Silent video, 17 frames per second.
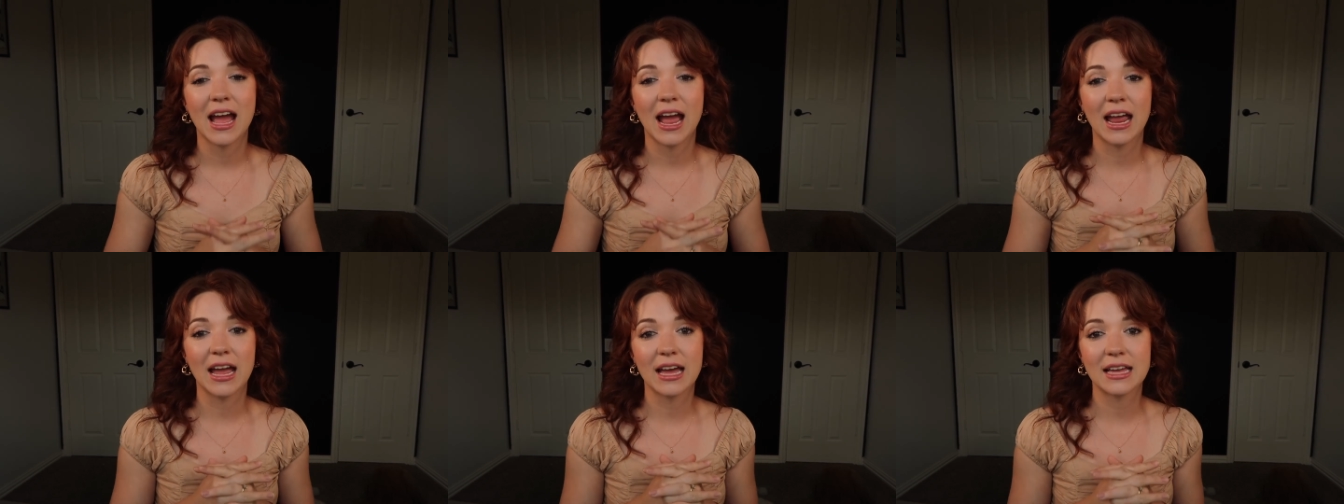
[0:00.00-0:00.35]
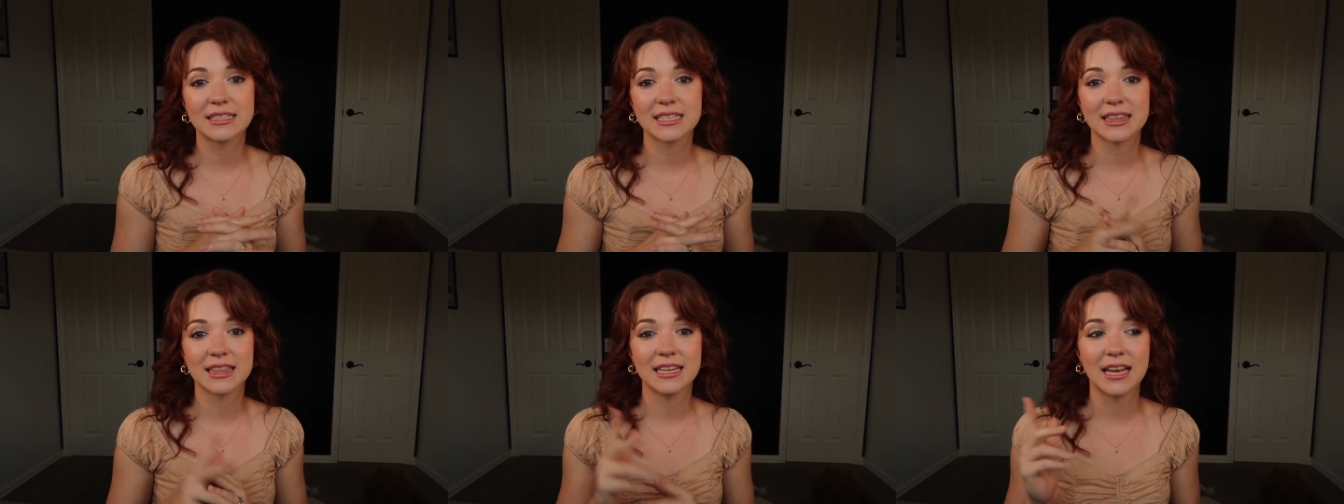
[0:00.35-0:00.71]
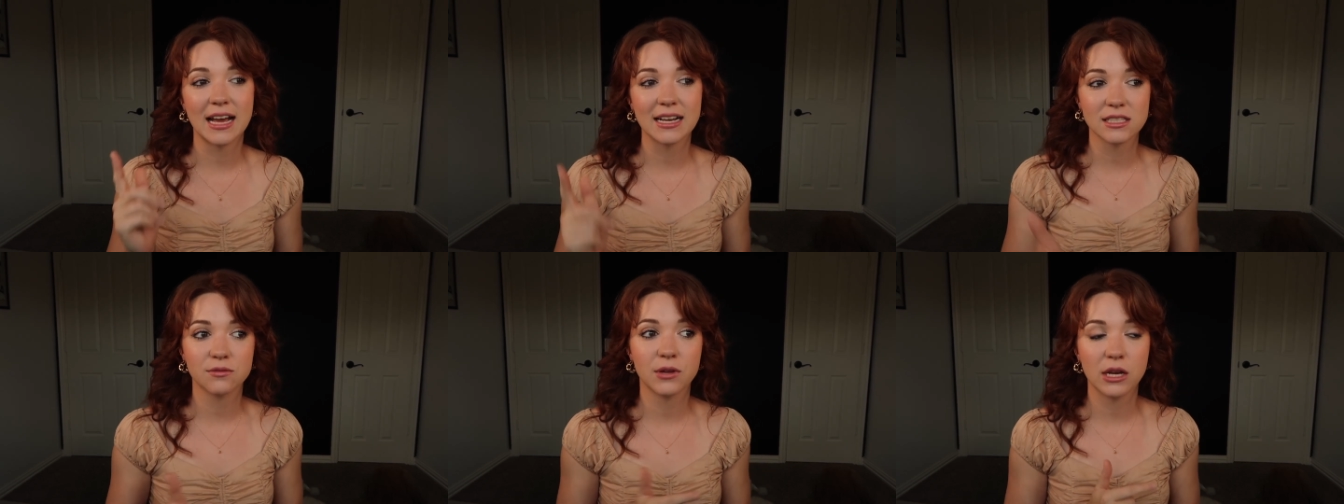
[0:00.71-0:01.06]
And the
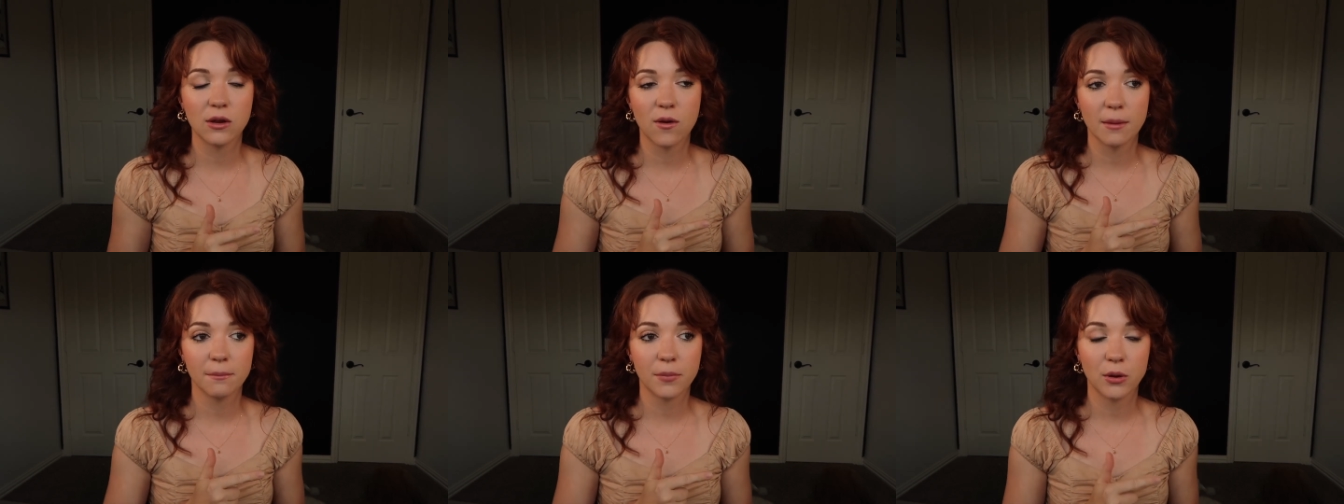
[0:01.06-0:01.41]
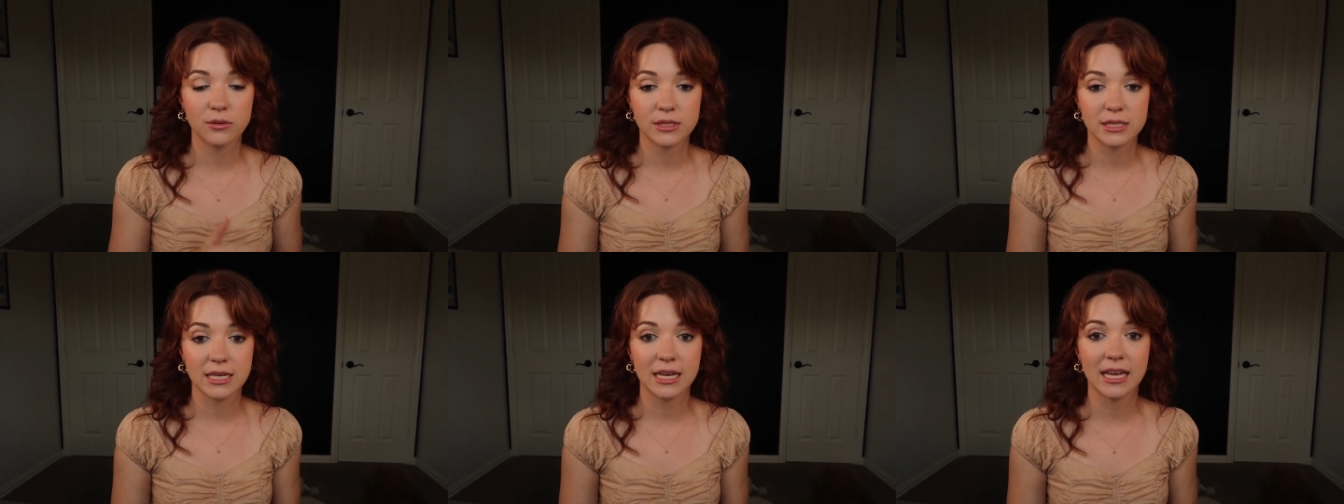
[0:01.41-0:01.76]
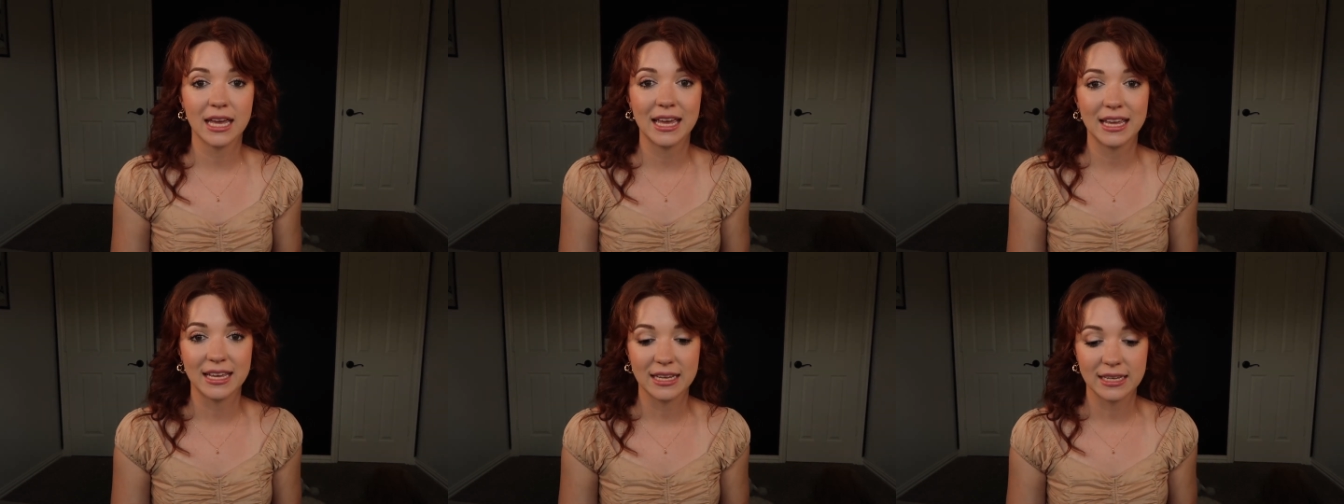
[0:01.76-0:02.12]
next video I'm
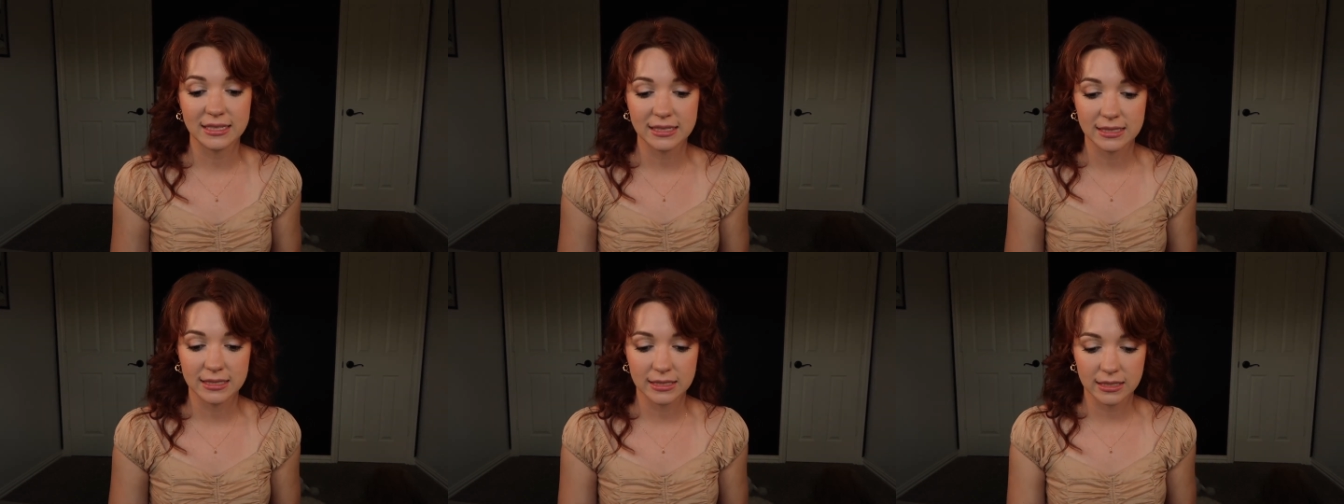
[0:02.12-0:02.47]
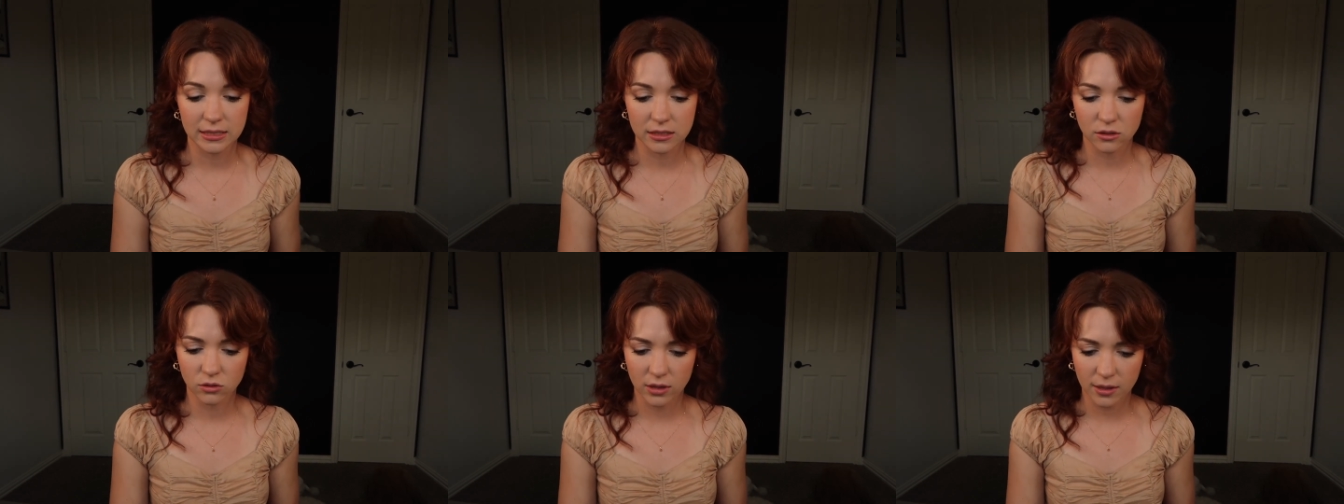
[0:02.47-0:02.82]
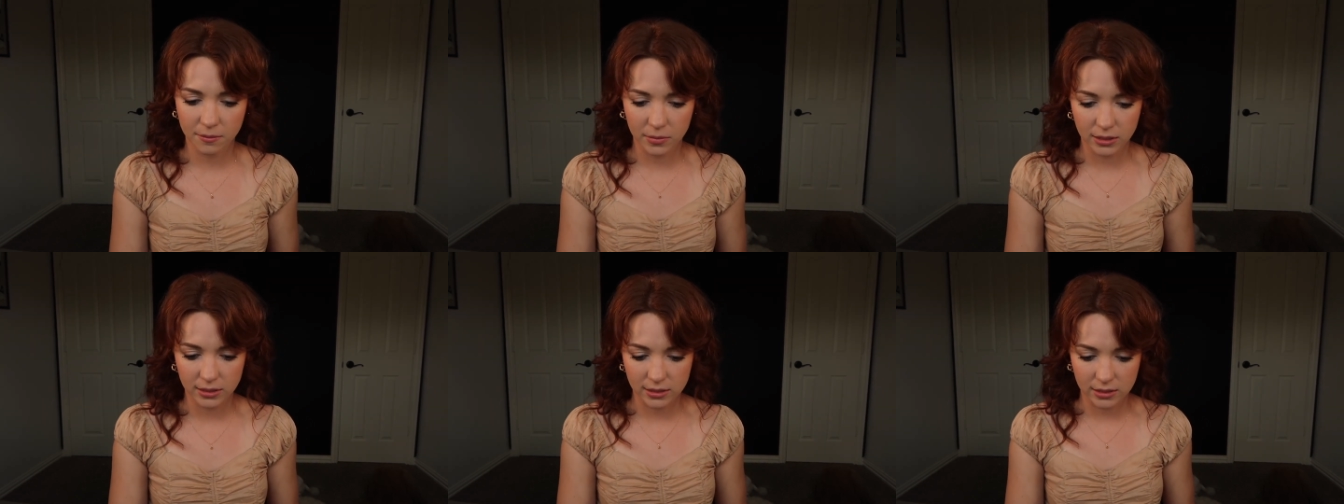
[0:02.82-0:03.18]
posting is,
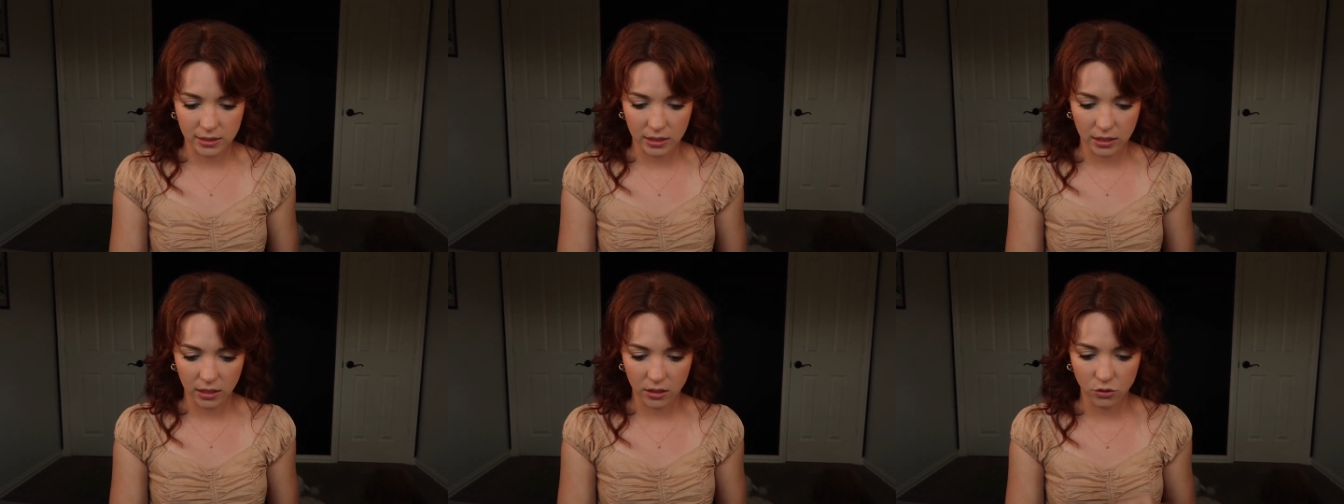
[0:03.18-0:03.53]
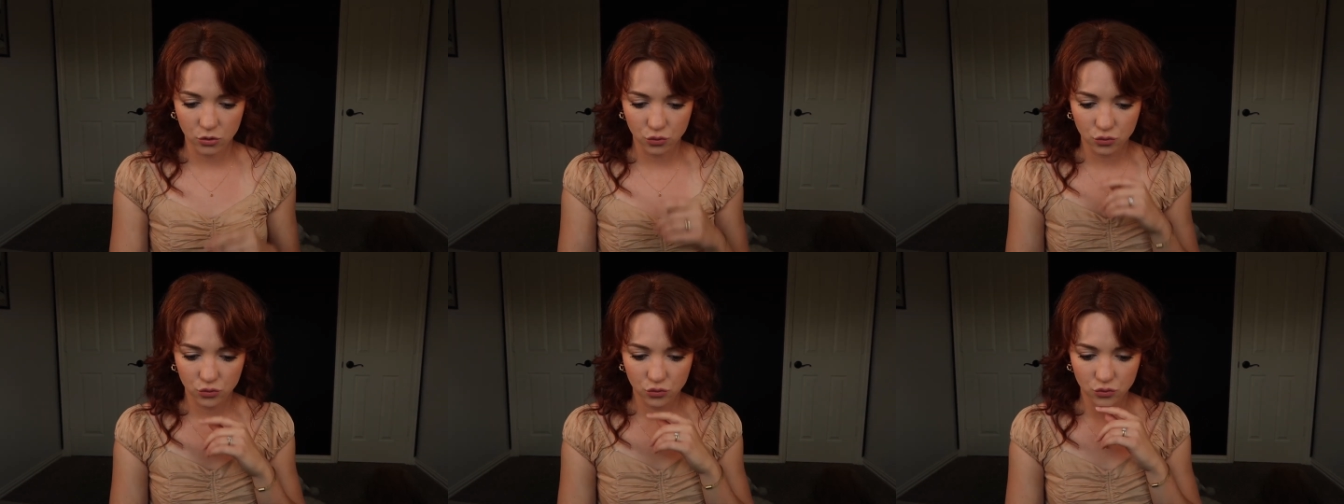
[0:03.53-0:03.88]
let me see,